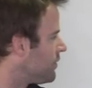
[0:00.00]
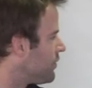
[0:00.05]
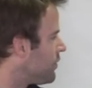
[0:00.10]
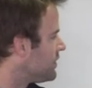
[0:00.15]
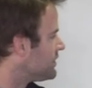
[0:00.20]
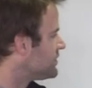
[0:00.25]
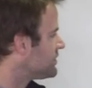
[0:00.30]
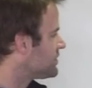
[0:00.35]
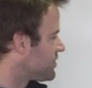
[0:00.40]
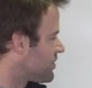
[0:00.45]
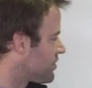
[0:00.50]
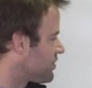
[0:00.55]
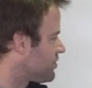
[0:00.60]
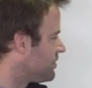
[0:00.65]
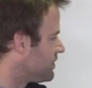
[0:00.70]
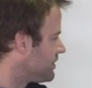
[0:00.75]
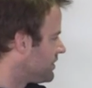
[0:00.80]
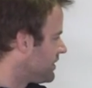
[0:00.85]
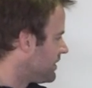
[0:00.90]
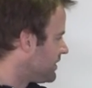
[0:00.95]
one
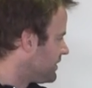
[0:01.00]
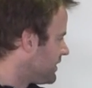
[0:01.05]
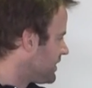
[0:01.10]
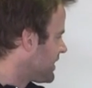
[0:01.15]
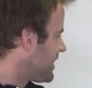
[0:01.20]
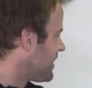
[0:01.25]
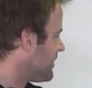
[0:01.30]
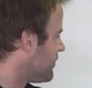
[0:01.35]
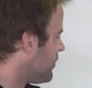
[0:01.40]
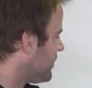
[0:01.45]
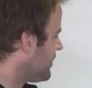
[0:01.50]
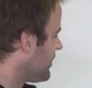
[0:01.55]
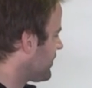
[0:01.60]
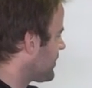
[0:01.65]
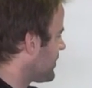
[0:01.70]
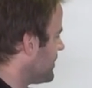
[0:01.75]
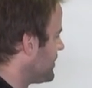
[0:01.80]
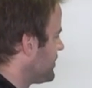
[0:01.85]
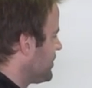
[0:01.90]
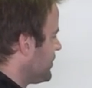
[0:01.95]
circle and kind of
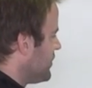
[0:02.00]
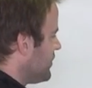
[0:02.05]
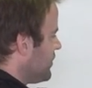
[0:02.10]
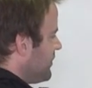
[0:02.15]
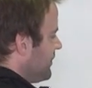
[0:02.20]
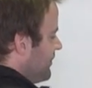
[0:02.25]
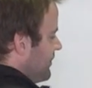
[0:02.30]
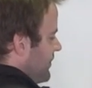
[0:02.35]
1-3-2.